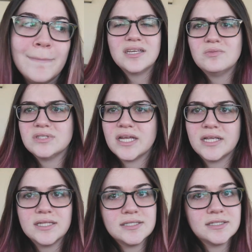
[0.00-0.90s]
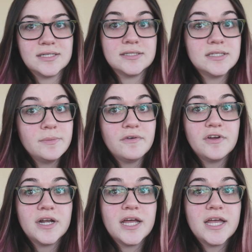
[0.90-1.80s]
He was getting less and less sleep
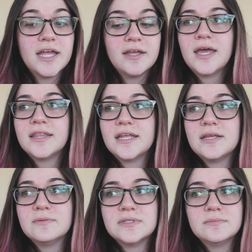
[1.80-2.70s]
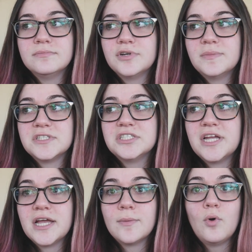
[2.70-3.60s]
every night, and then he was pretty much
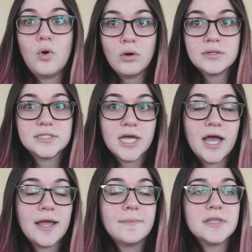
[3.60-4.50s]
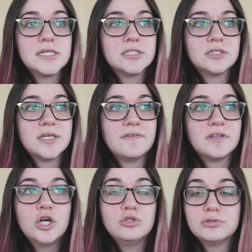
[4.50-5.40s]
staying up all the time, and then he starts
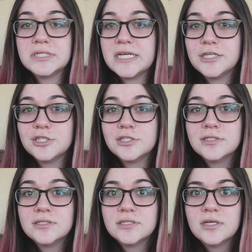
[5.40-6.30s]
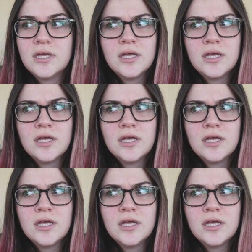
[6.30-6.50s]
having hallucinations.